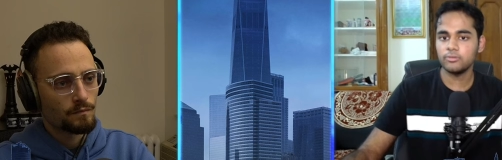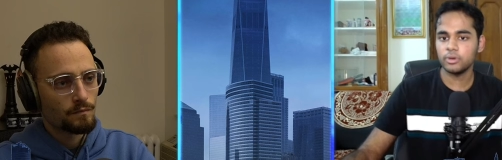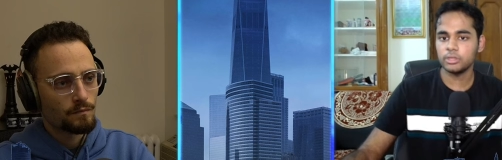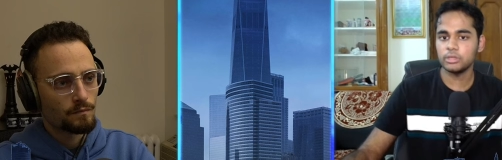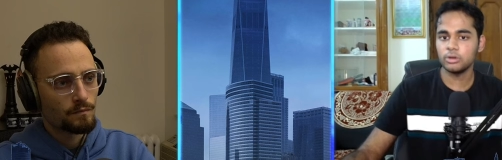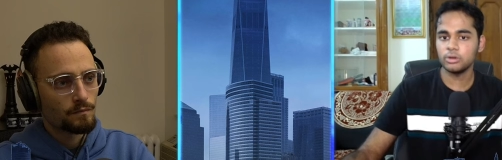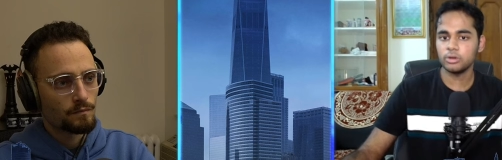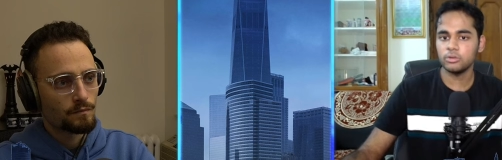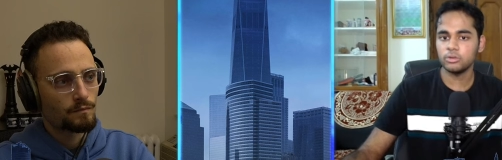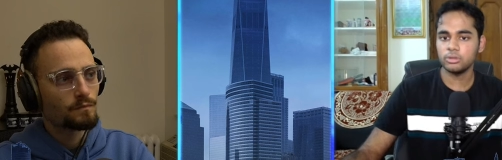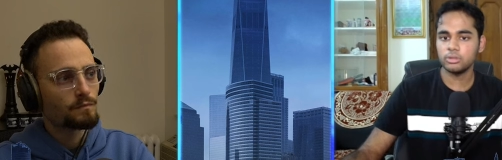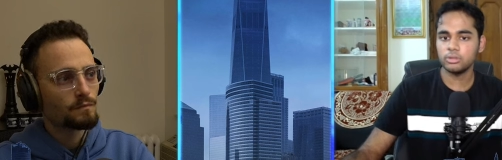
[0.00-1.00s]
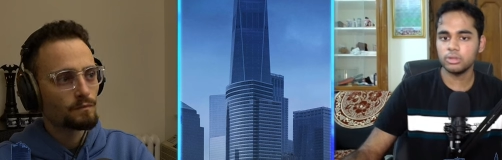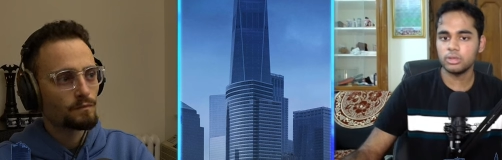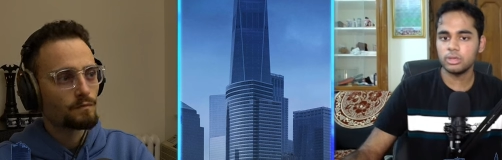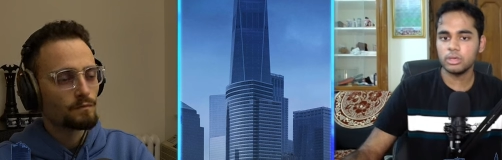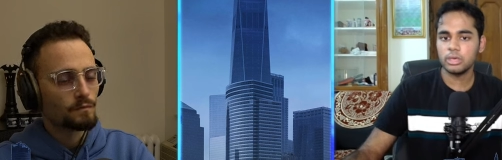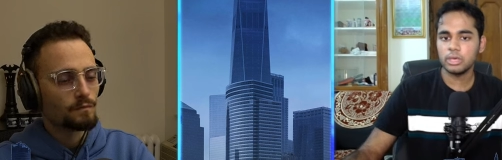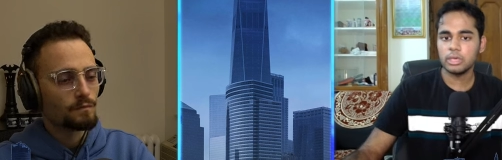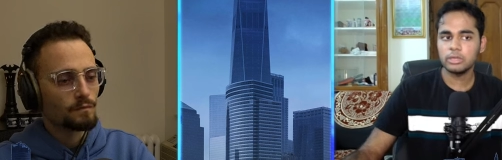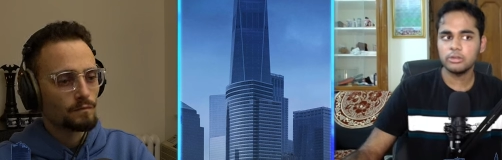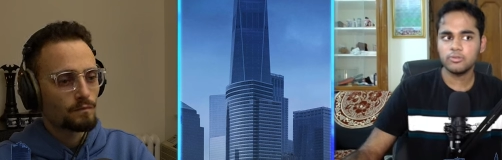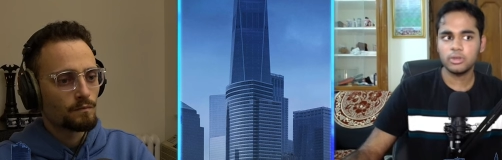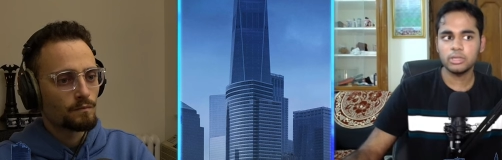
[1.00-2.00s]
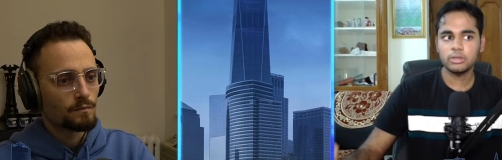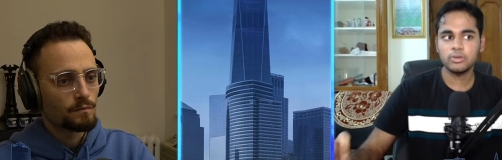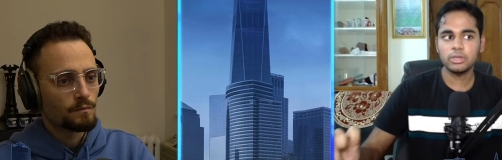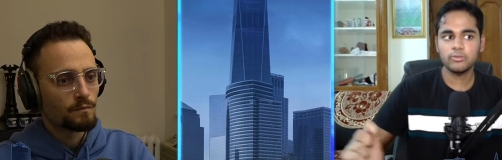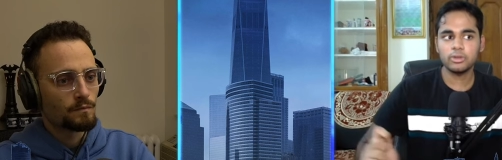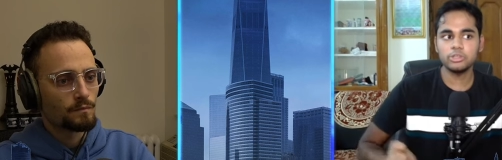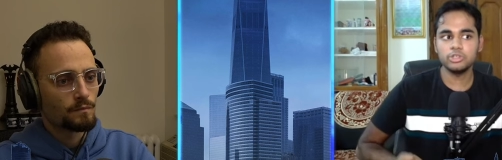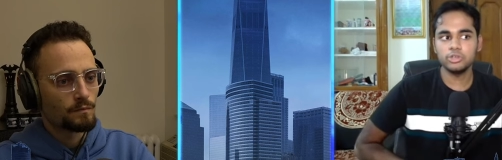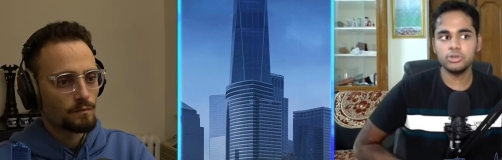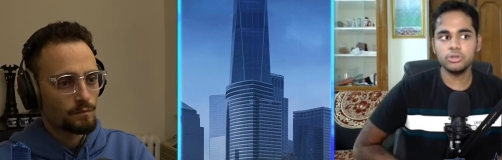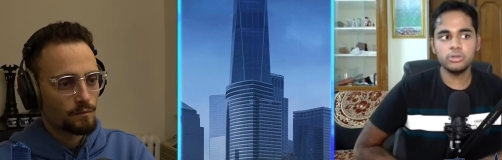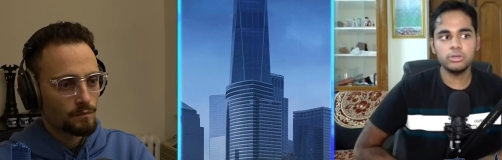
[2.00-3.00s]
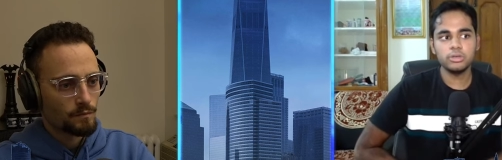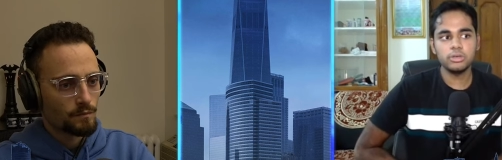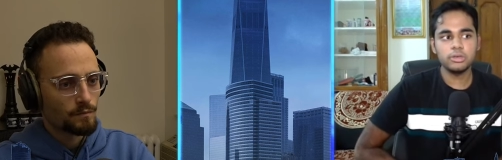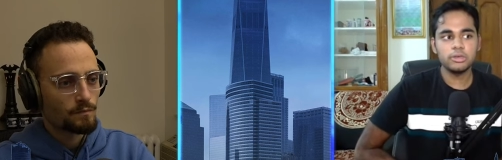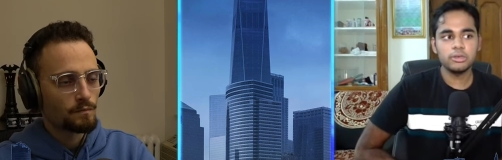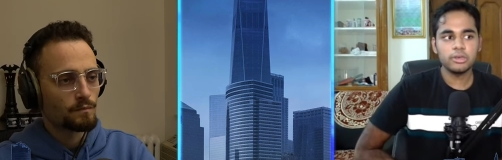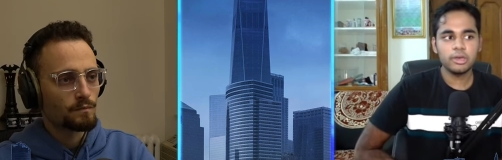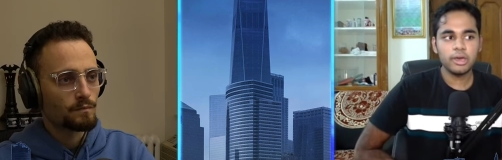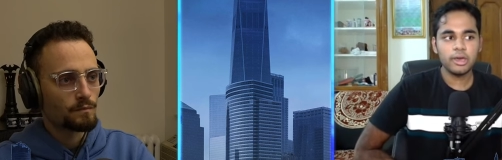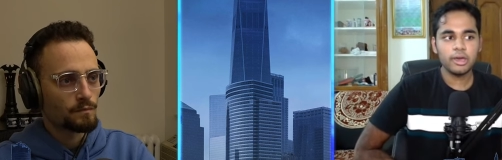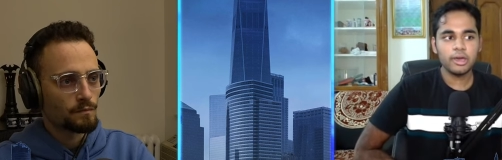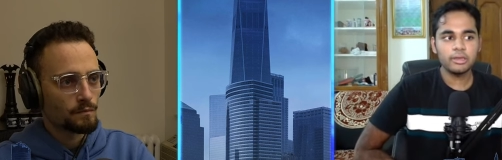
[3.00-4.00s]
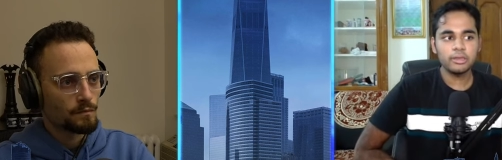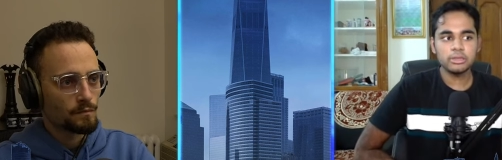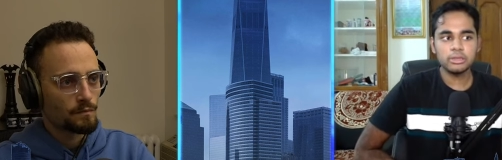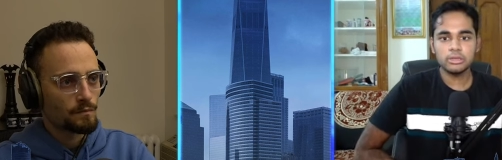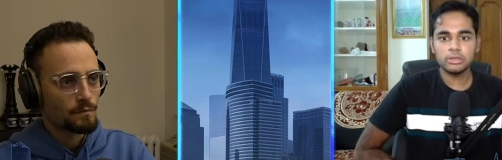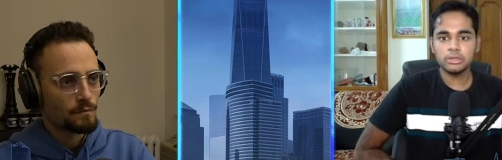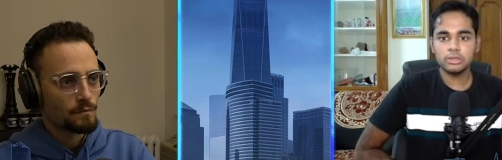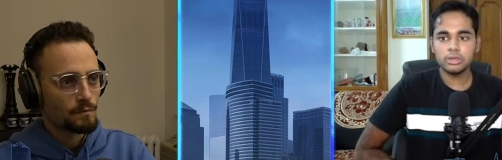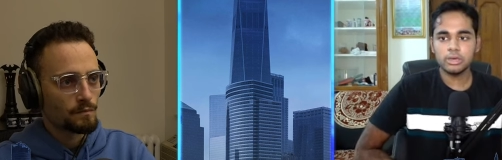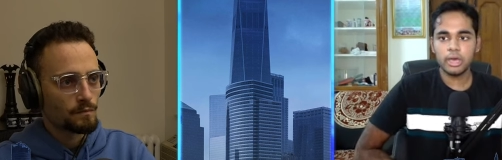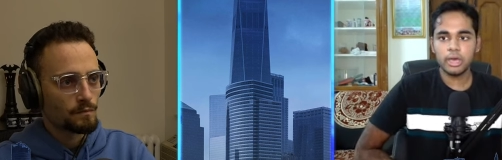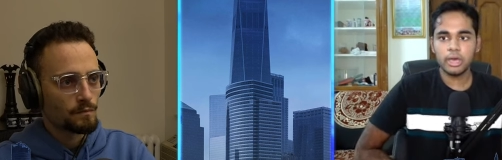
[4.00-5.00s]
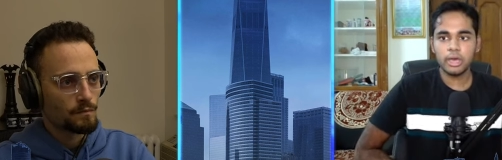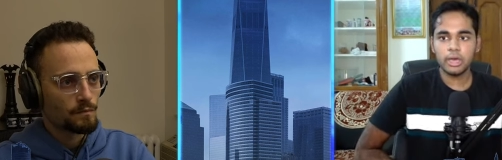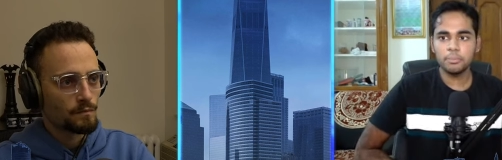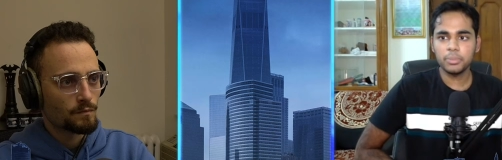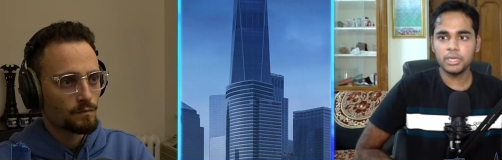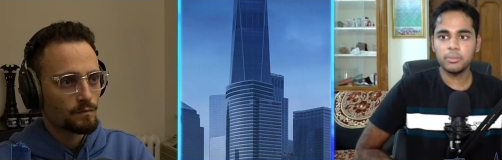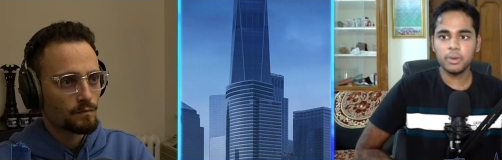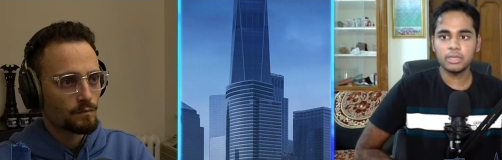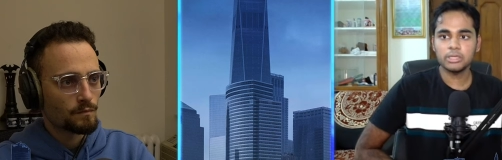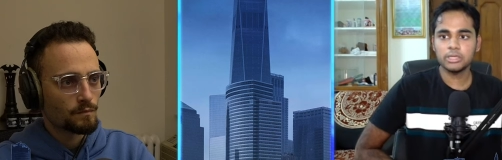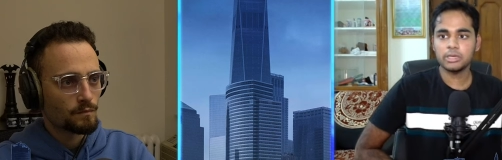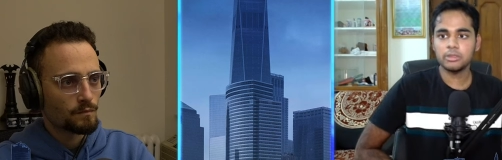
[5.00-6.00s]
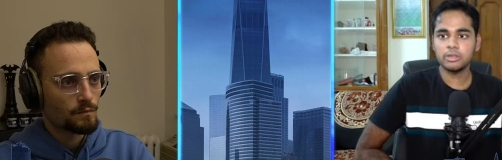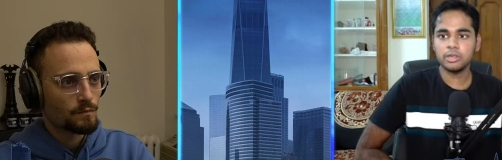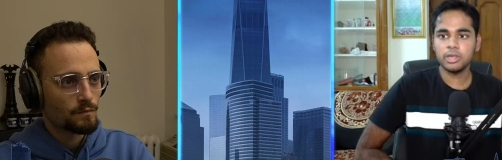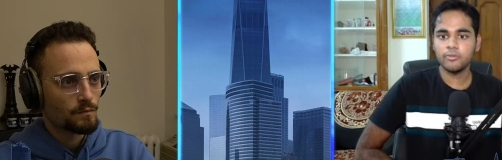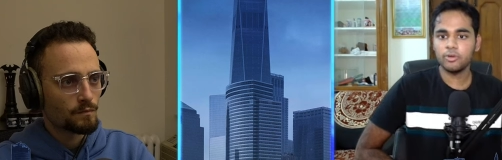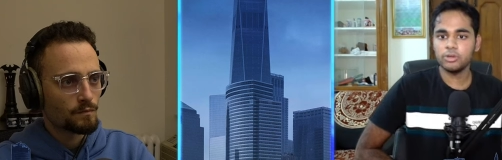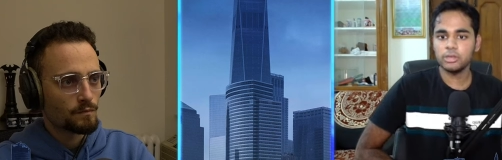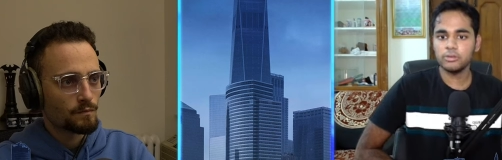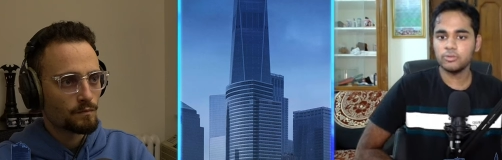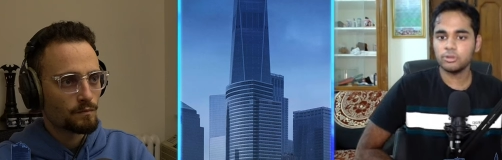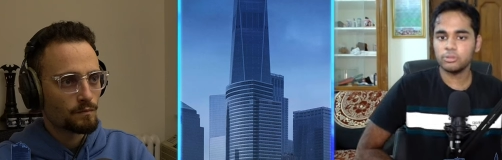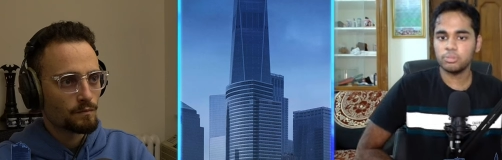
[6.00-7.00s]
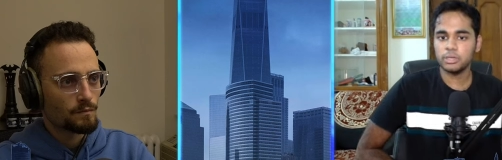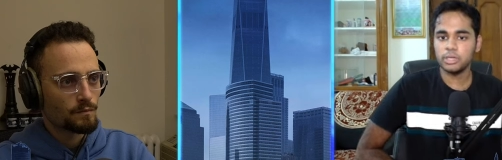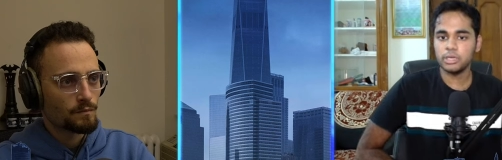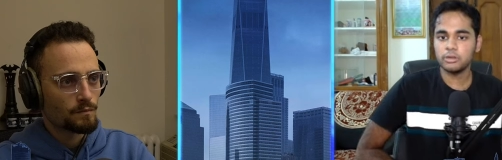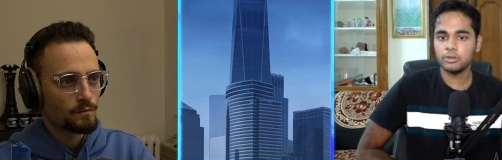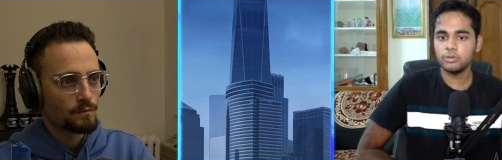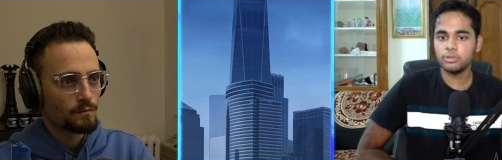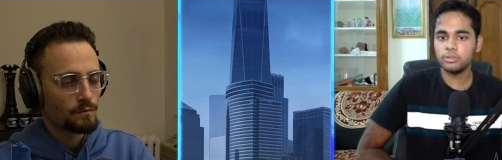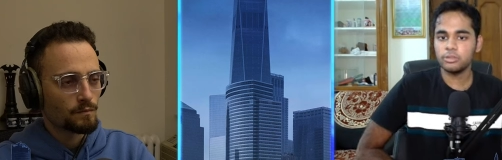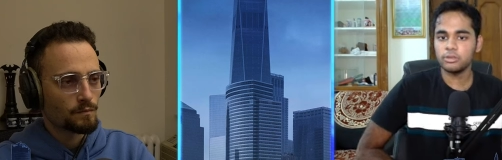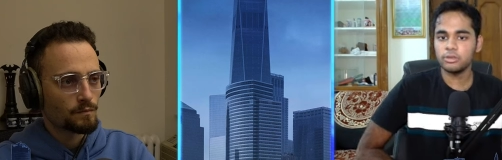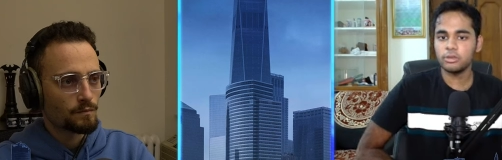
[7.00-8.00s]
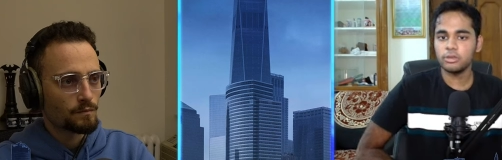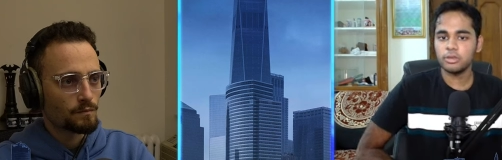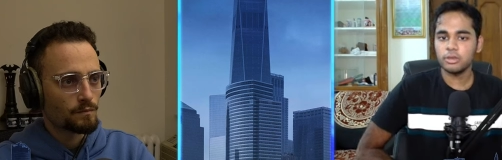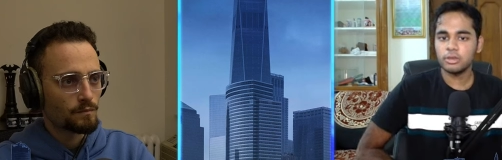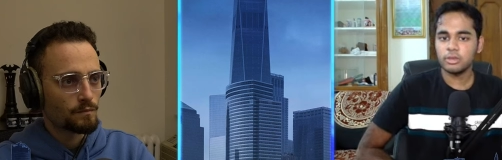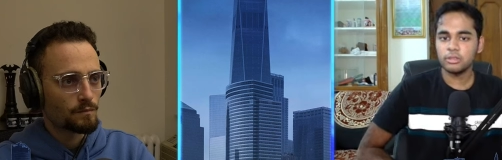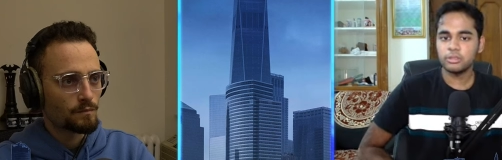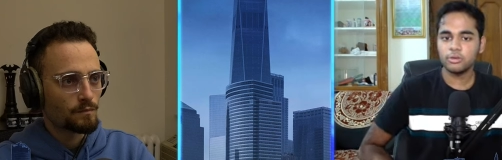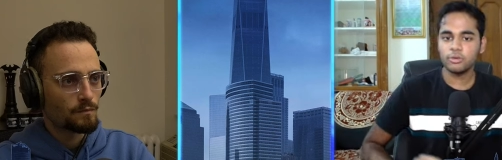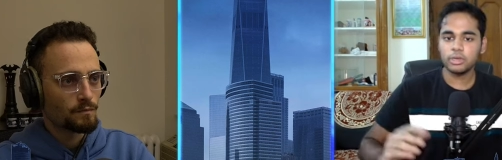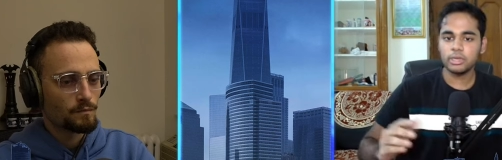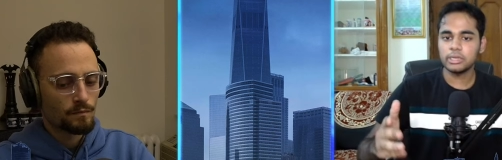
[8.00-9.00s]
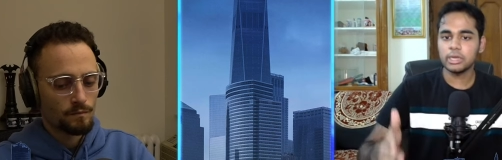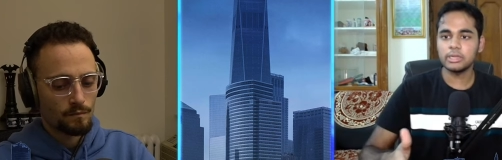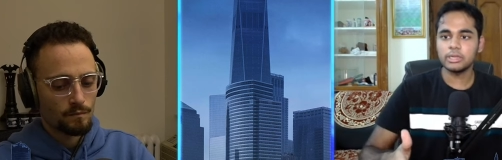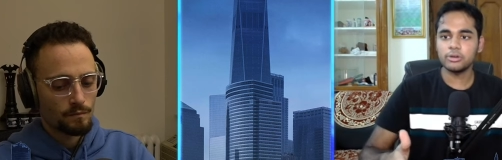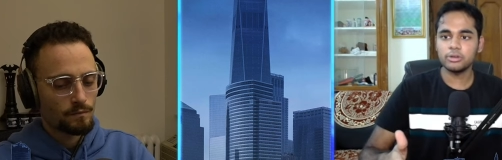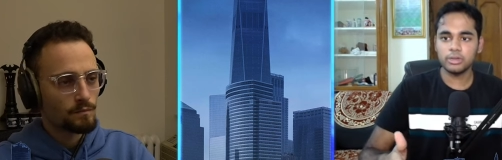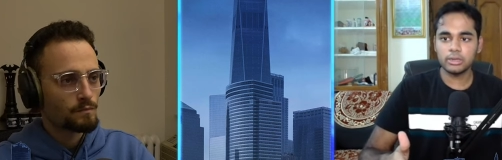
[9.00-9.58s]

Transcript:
Speaker 1: for the knockouts in 2021 June. And I played a match against Levon. It was pretty close. So it ended on t-